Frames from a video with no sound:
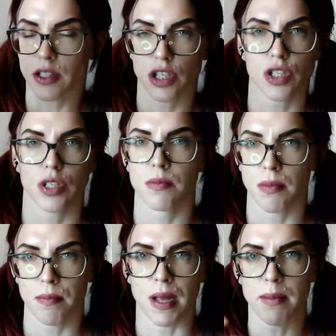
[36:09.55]
Just
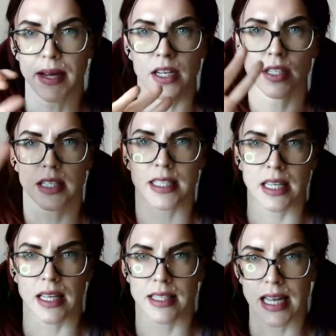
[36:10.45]
maybe
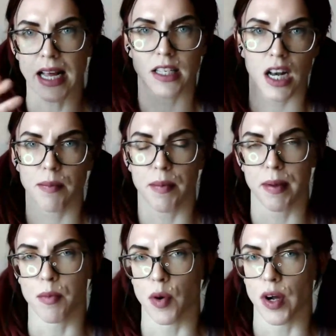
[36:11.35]
just sass it up a
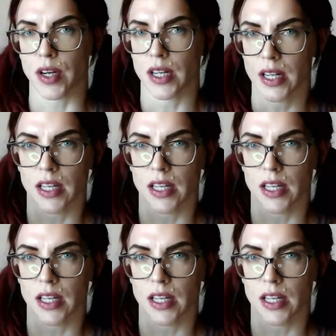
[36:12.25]
bit more,